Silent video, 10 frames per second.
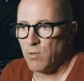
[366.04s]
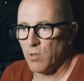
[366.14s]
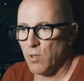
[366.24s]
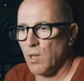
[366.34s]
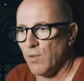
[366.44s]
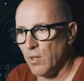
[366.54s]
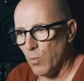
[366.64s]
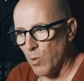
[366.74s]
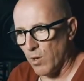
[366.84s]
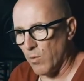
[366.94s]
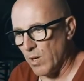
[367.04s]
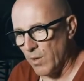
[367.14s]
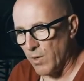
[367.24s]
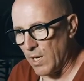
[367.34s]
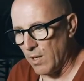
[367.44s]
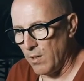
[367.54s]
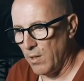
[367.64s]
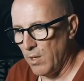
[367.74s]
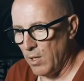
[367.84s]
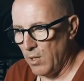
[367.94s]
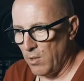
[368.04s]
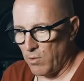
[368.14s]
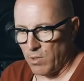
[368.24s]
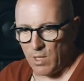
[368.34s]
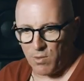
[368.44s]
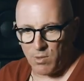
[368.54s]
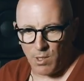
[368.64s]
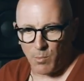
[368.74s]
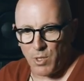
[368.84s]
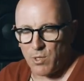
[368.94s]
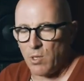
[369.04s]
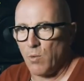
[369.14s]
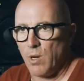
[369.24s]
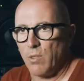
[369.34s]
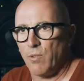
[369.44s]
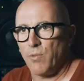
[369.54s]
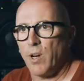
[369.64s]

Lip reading: so you're having to work around that. So that celebration around the